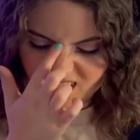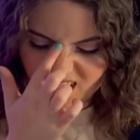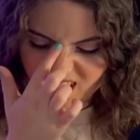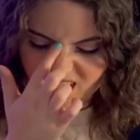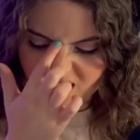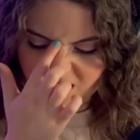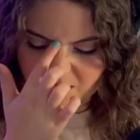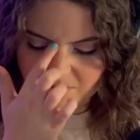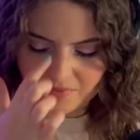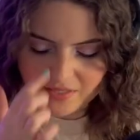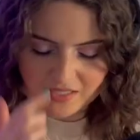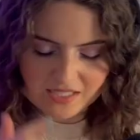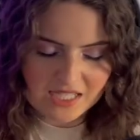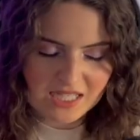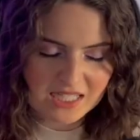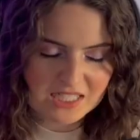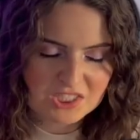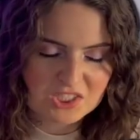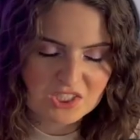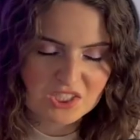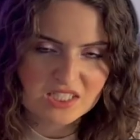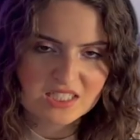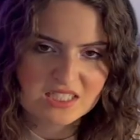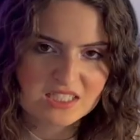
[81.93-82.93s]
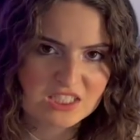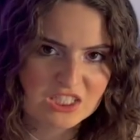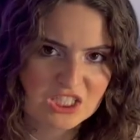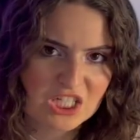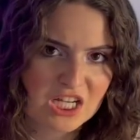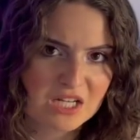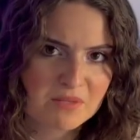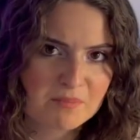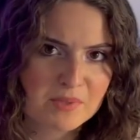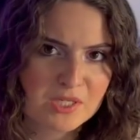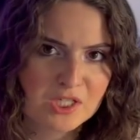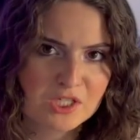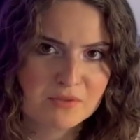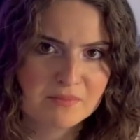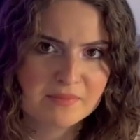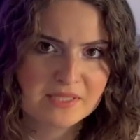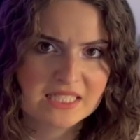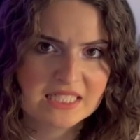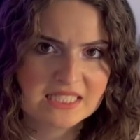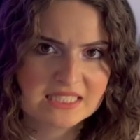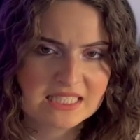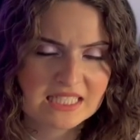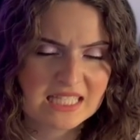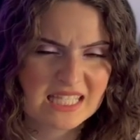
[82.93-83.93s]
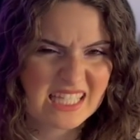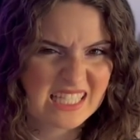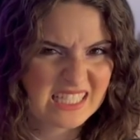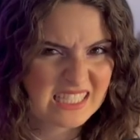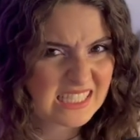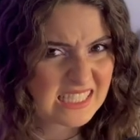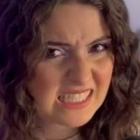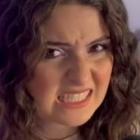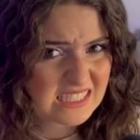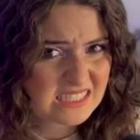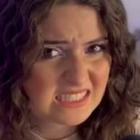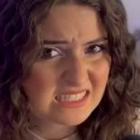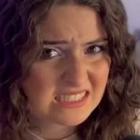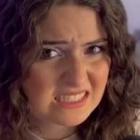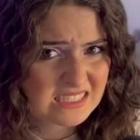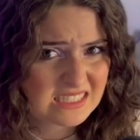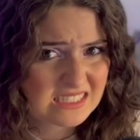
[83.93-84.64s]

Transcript: actually, it's not a pyramid, it's a helix.